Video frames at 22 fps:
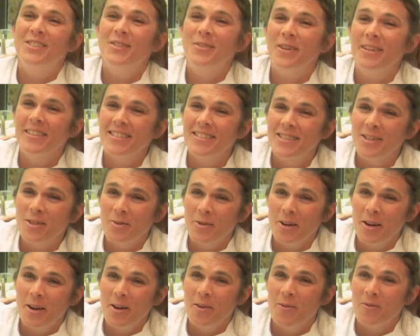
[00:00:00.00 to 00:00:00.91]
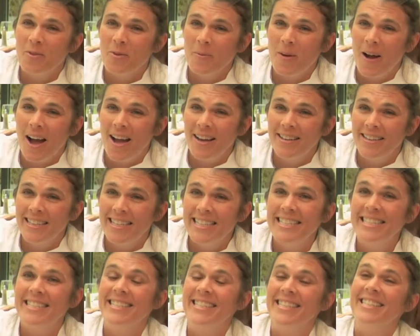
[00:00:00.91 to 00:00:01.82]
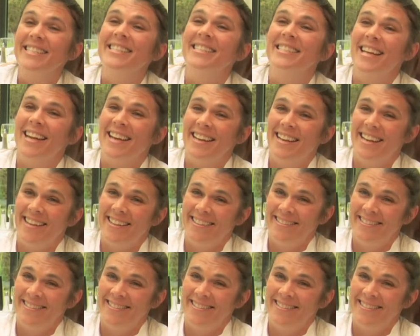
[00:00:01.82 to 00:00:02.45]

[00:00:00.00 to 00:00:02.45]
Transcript: Doing this career in Vermont is exciting.